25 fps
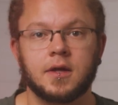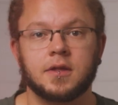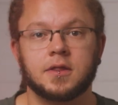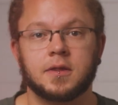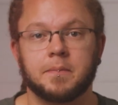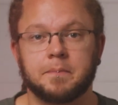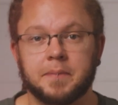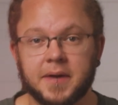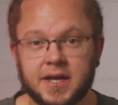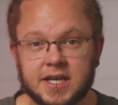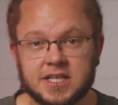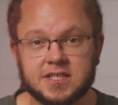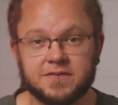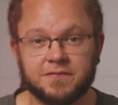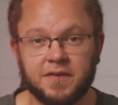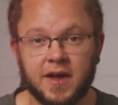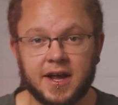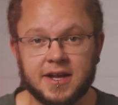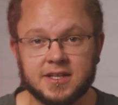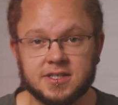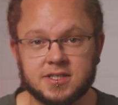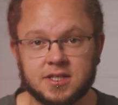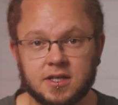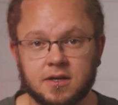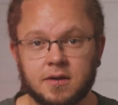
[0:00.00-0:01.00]
the biggest
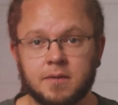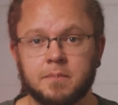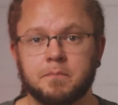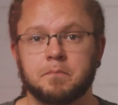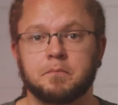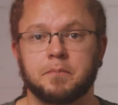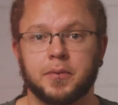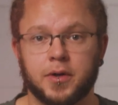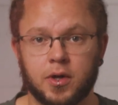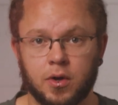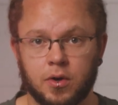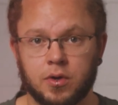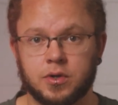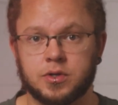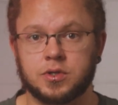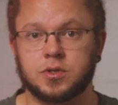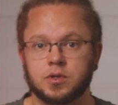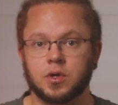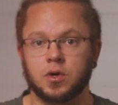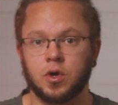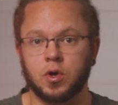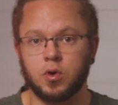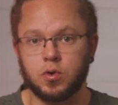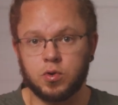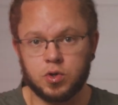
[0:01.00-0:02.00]
factor
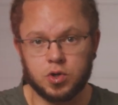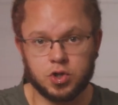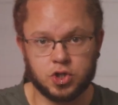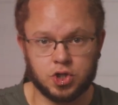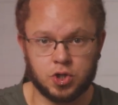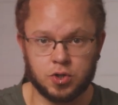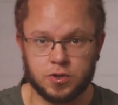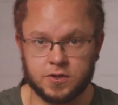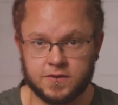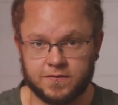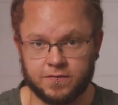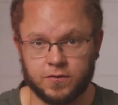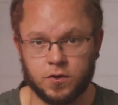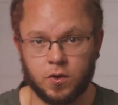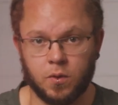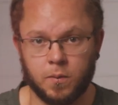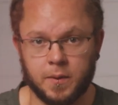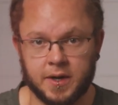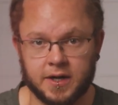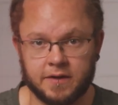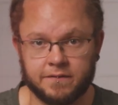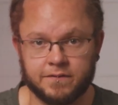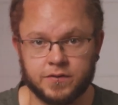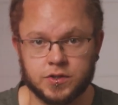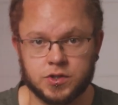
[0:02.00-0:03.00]
beyond who you choose for your
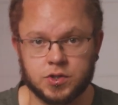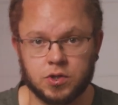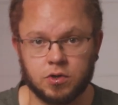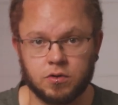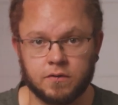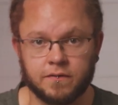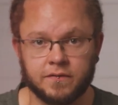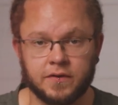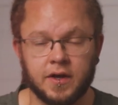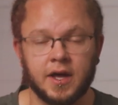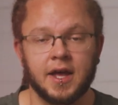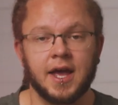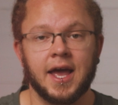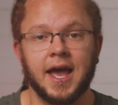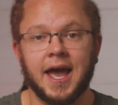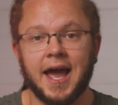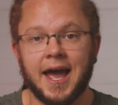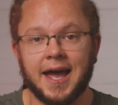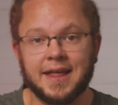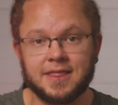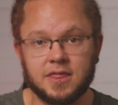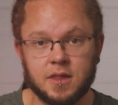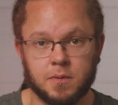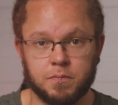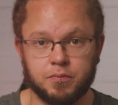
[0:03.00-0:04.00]
wedding photographer
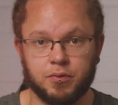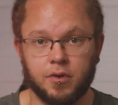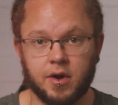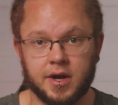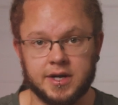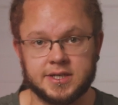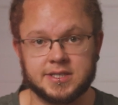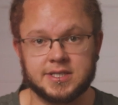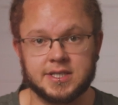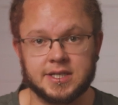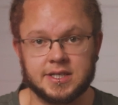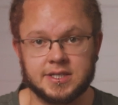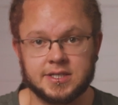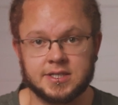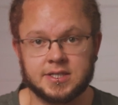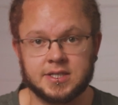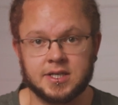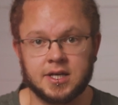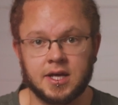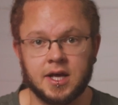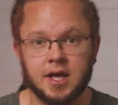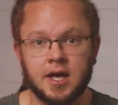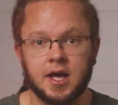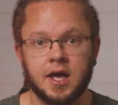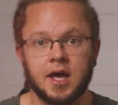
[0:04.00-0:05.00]
and the
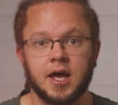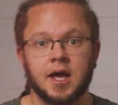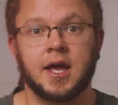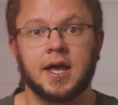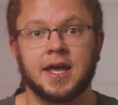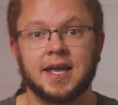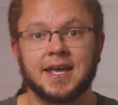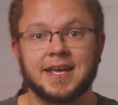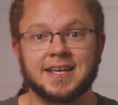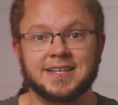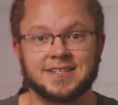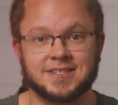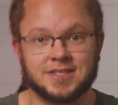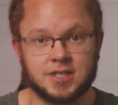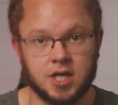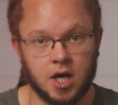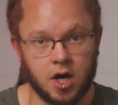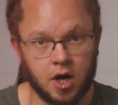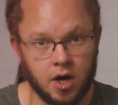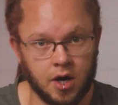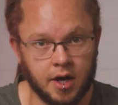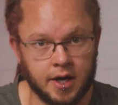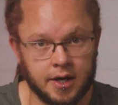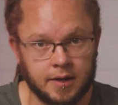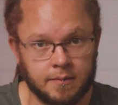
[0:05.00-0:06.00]
prices is
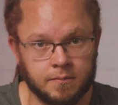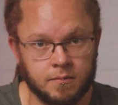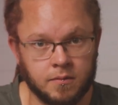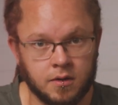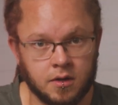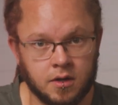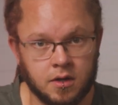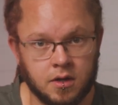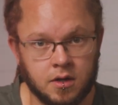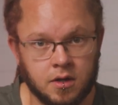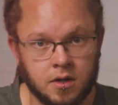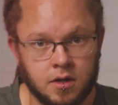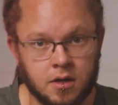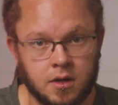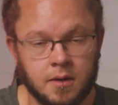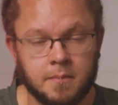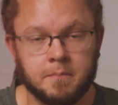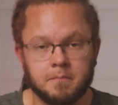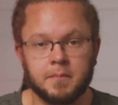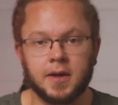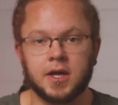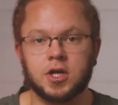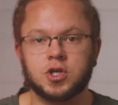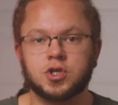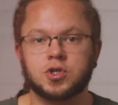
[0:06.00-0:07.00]
time.
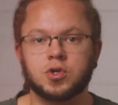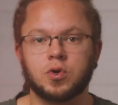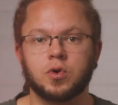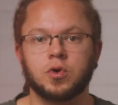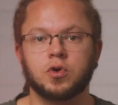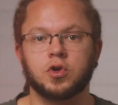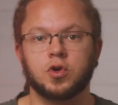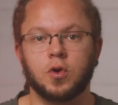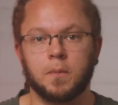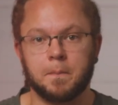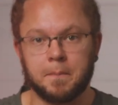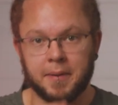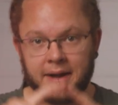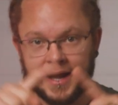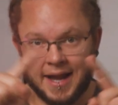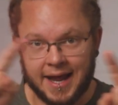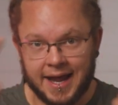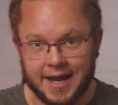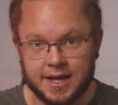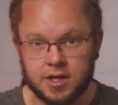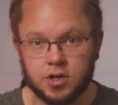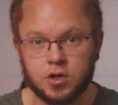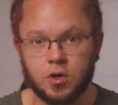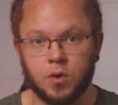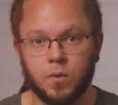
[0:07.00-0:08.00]
Make sure you
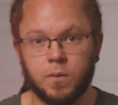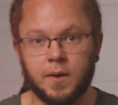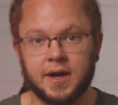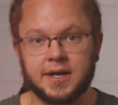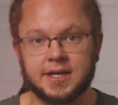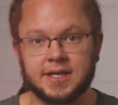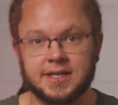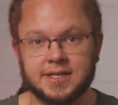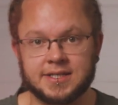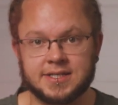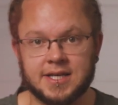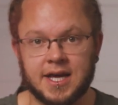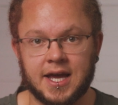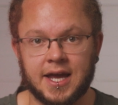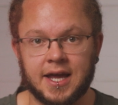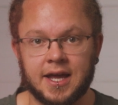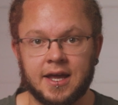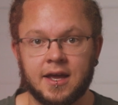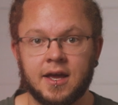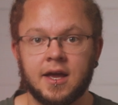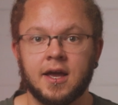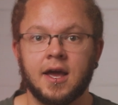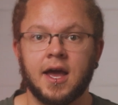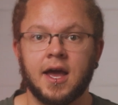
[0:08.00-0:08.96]
plan your wedding day